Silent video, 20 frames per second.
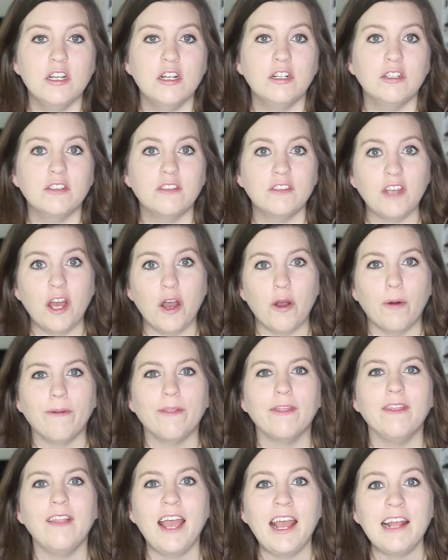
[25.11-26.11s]

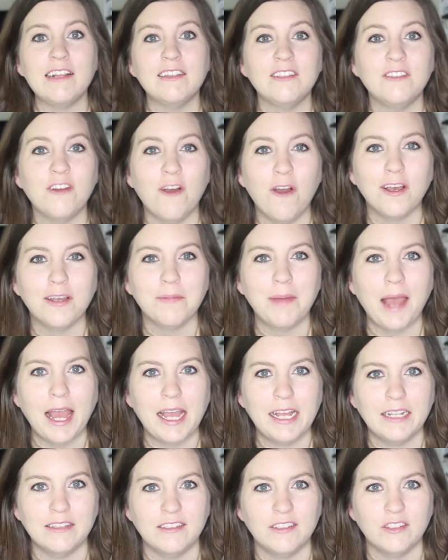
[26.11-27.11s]
So let's talk
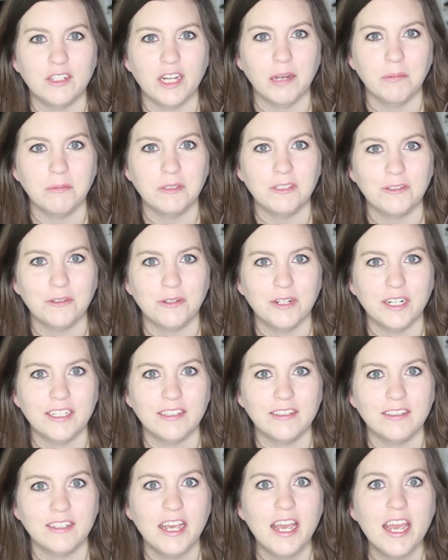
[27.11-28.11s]
about Instagram
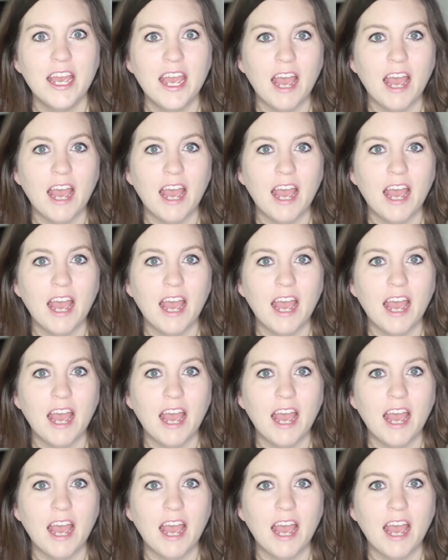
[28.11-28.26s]
stories.